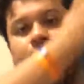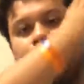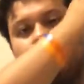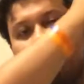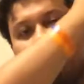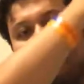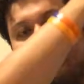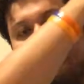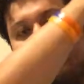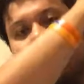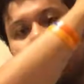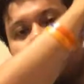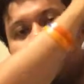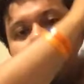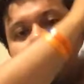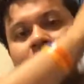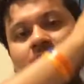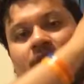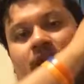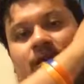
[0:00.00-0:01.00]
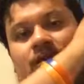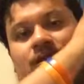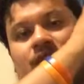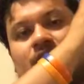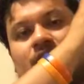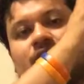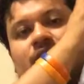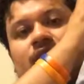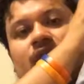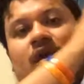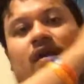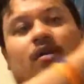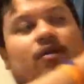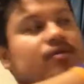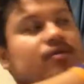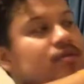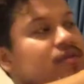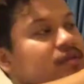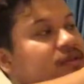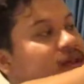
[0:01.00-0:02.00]
But he
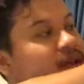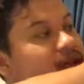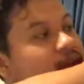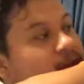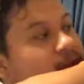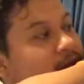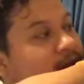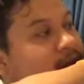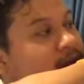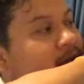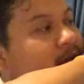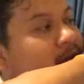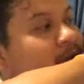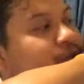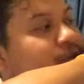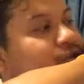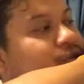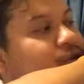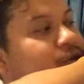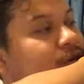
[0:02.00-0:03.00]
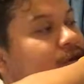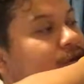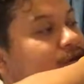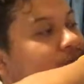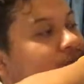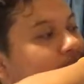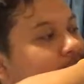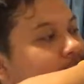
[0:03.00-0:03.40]
also signed her shirt.